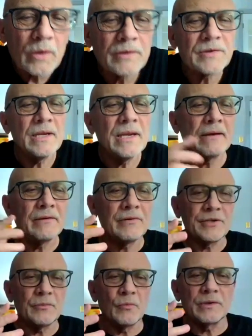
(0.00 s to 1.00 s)
What's the
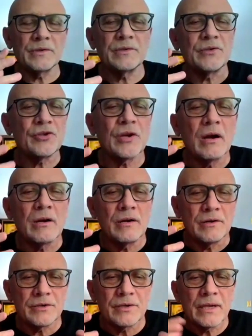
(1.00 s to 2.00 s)
energy? What's the
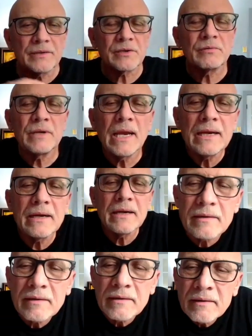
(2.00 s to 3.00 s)
charge that's
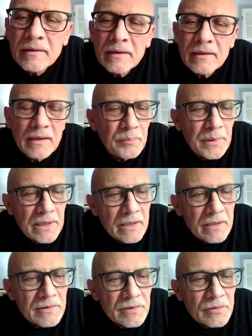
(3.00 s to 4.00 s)
created that
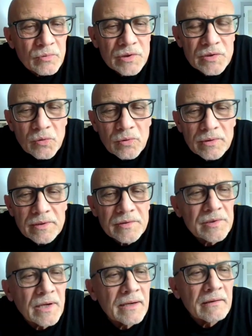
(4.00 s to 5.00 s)
begins to restore
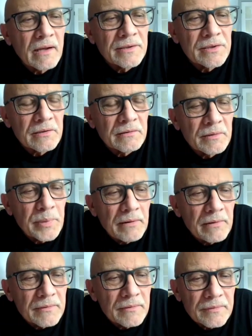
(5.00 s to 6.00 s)
this psychological
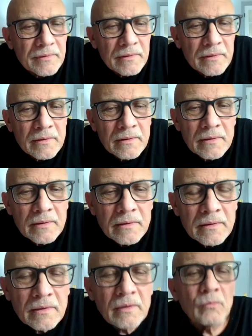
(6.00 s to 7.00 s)
imperative?
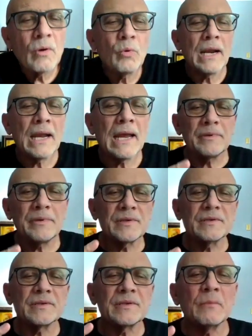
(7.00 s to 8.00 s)
Well, what happens
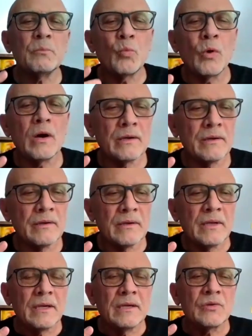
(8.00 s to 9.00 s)
in step one
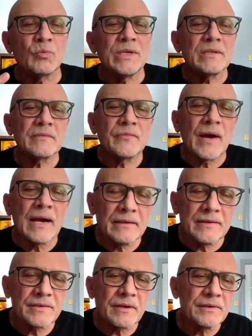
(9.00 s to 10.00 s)
is we
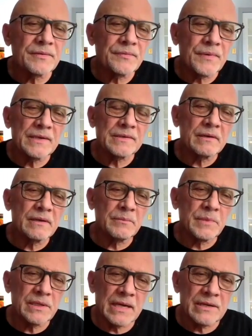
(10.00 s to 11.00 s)
finally start to face our
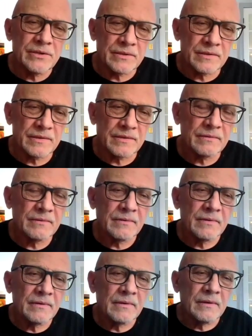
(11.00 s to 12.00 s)
limitations.
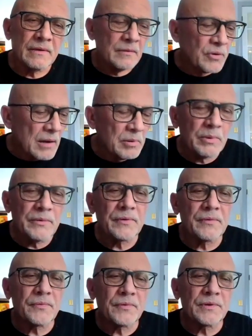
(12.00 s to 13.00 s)
Probably
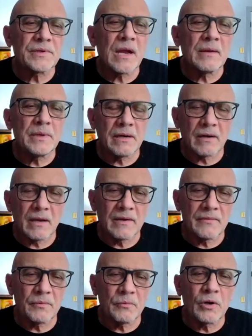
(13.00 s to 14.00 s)
for the first time in our
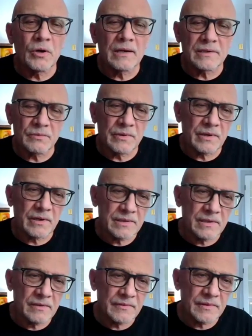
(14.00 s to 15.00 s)
life, we're honest with
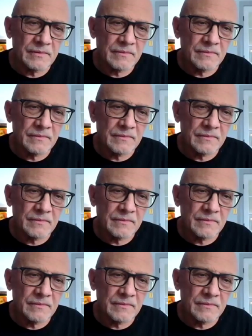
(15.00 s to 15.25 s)
ourselves.